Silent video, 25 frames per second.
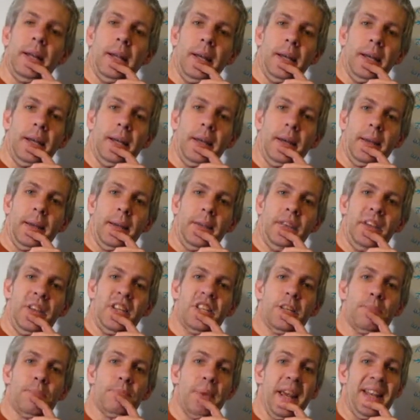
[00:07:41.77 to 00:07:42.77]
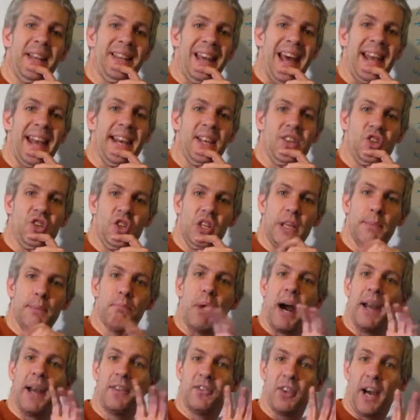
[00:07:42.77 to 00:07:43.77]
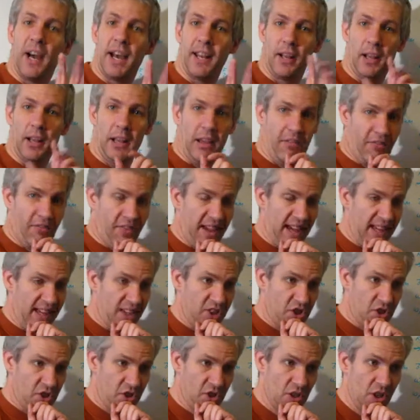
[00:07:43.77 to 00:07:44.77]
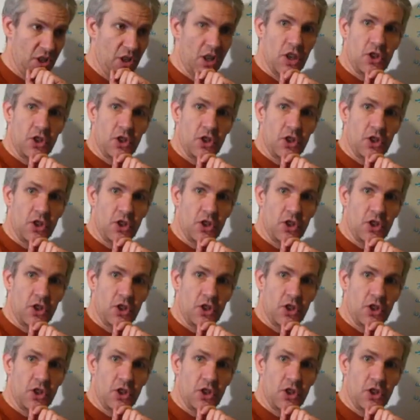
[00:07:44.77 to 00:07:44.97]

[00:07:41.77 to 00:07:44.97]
dissipate energy by tidal effects,